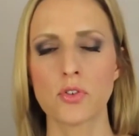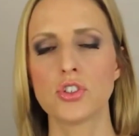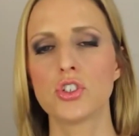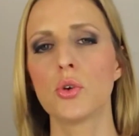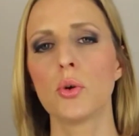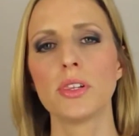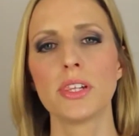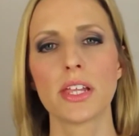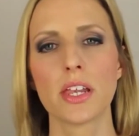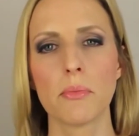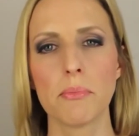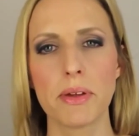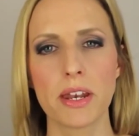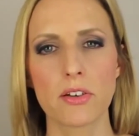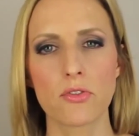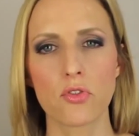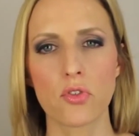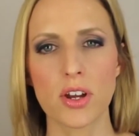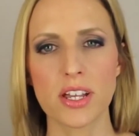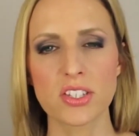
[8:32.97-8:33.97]
do a little bit
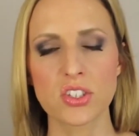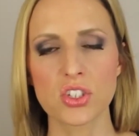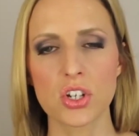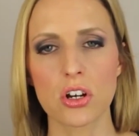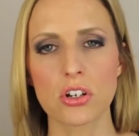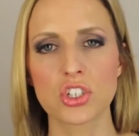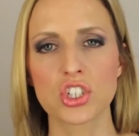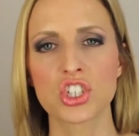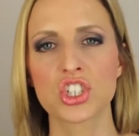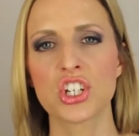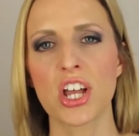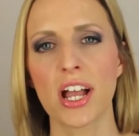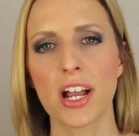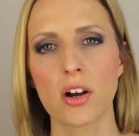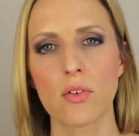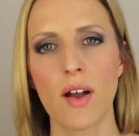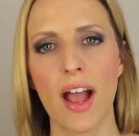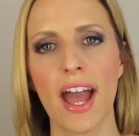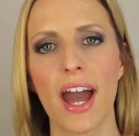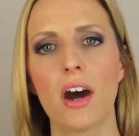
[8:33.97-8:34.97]
of research, check
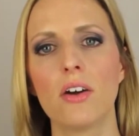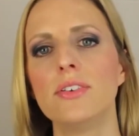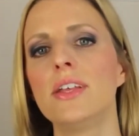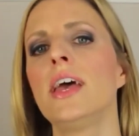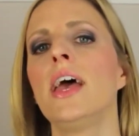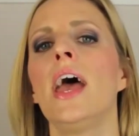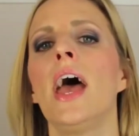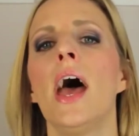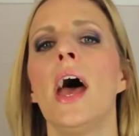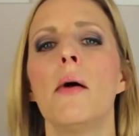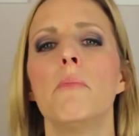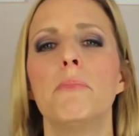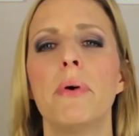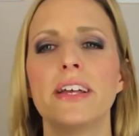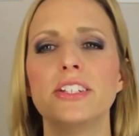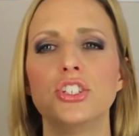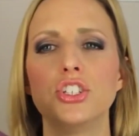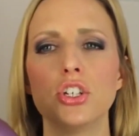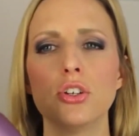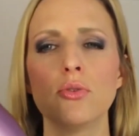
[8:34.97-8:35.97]
around,
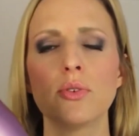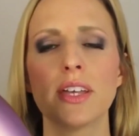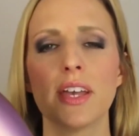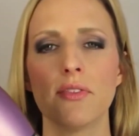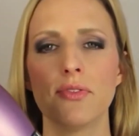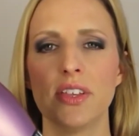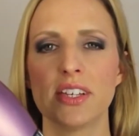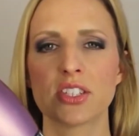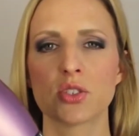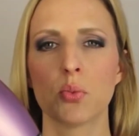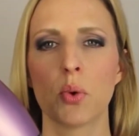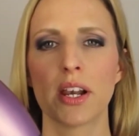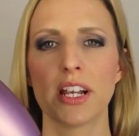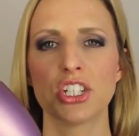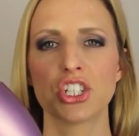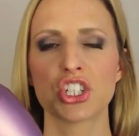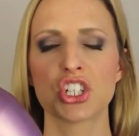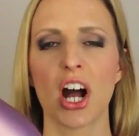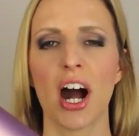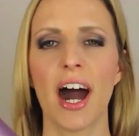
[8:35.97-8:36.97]
but do give this one
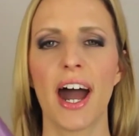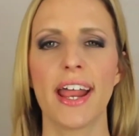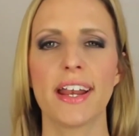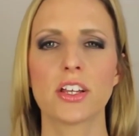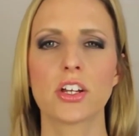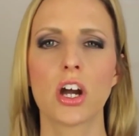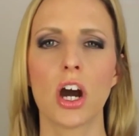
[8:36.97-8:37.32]
a shot.